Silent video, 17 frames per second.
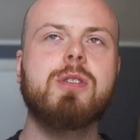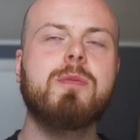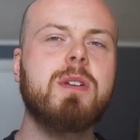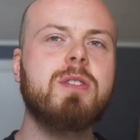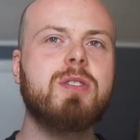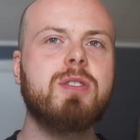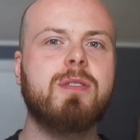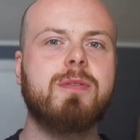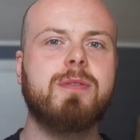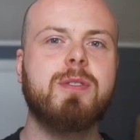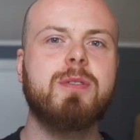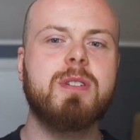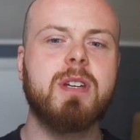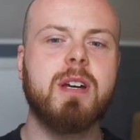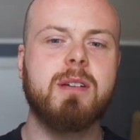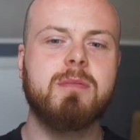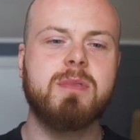you mentioned a few
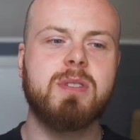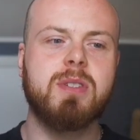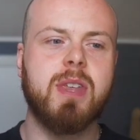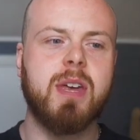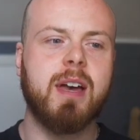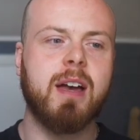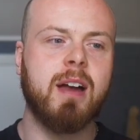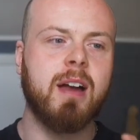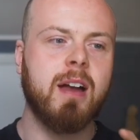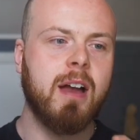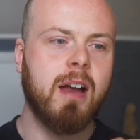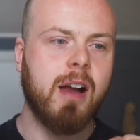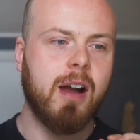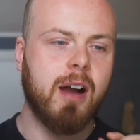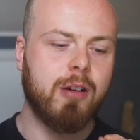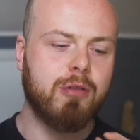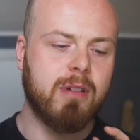times there
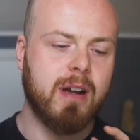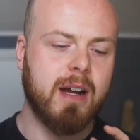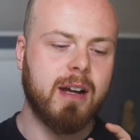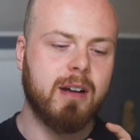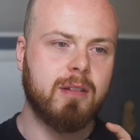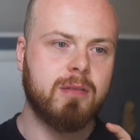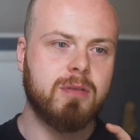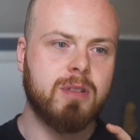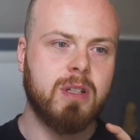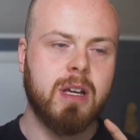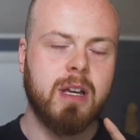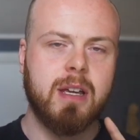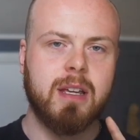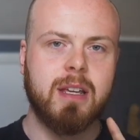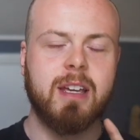around